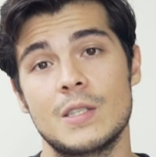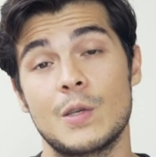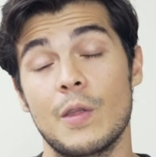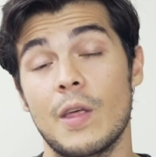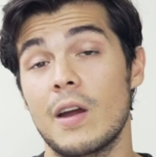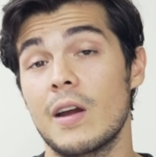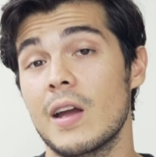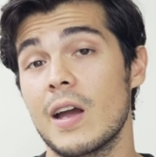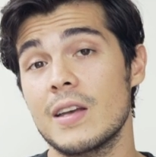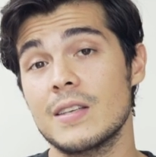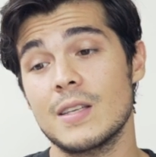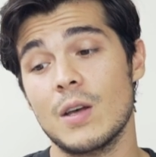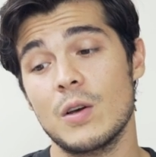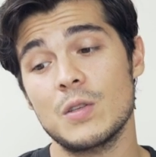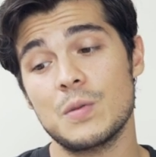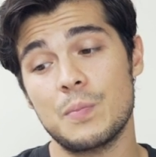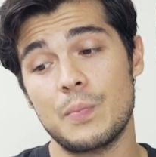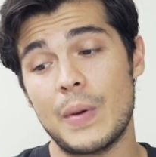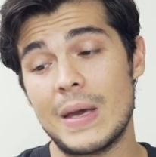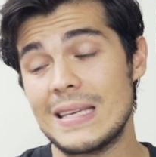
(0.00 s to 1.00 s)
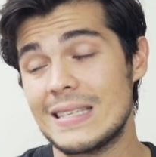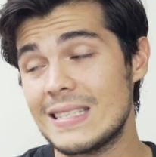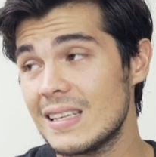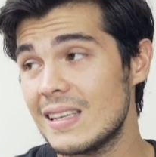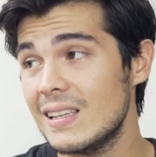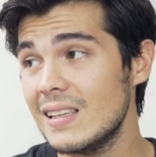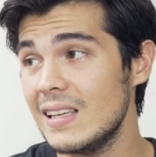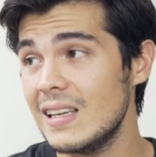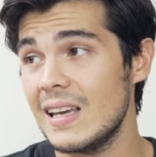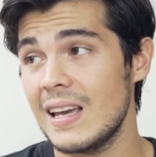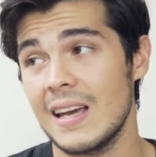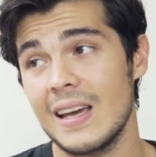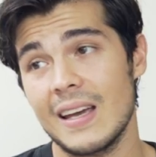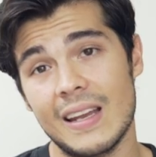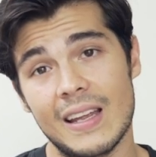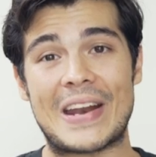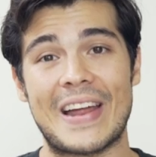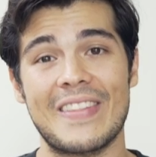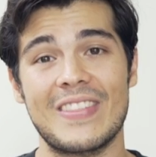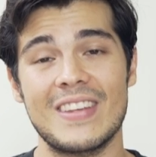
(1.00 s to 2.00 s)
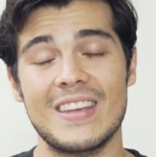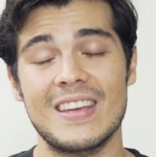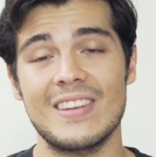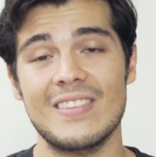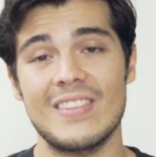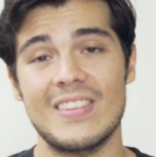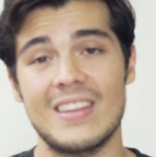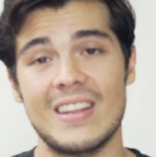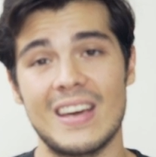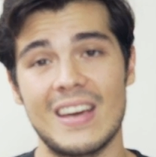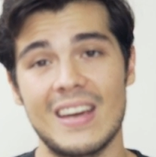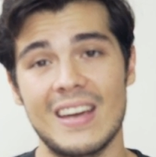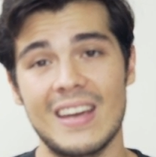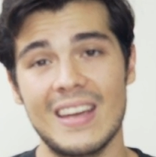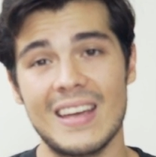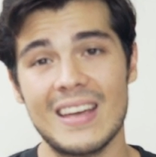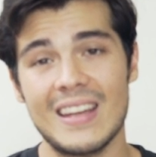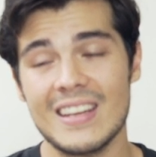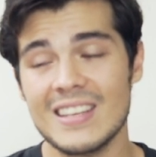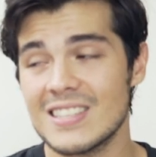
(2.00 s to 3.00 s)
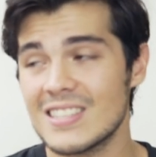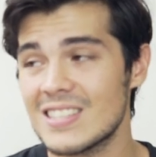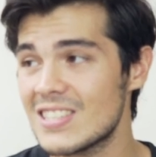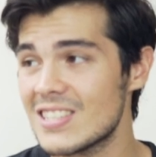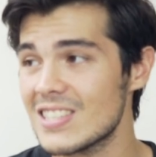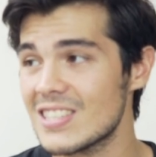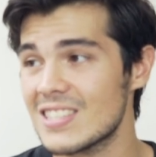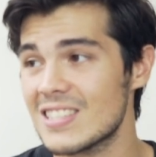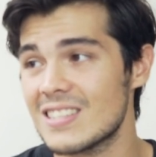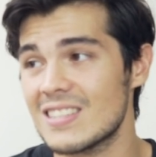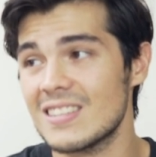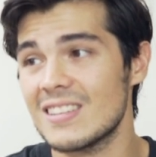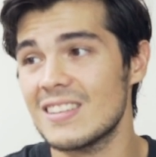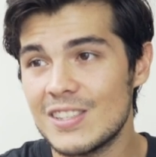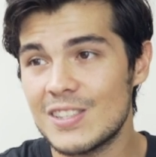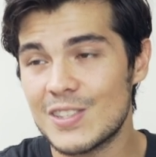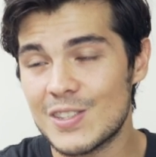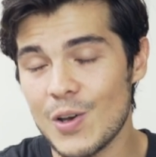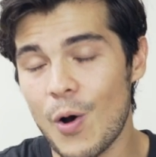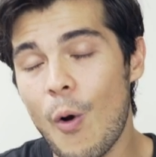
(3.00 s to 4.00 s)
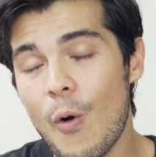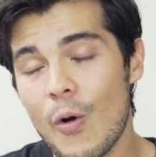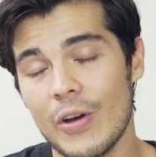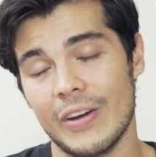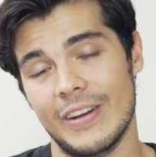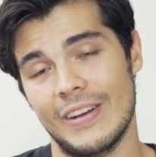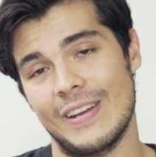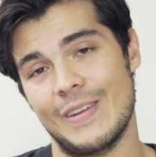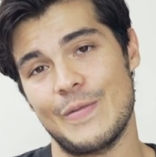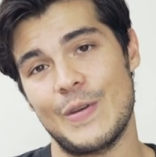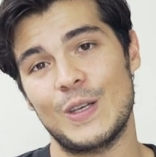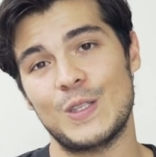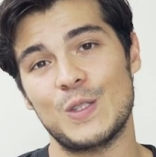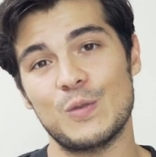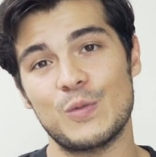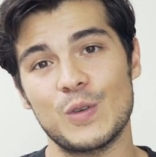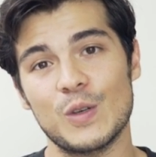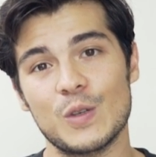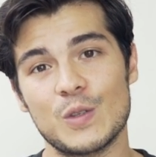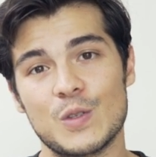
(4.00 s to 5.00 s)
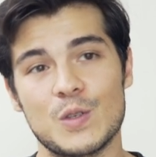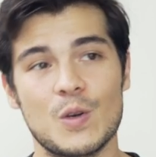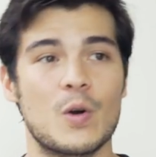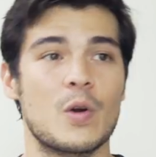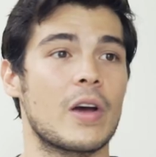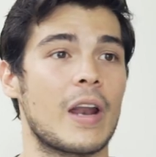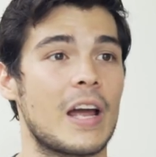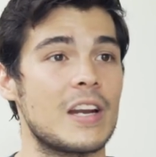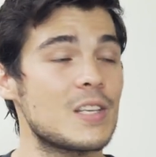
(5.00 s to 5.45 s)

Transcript: So there guys, that was basically it. At the end of the day, it is just so good. It makes you feel so good.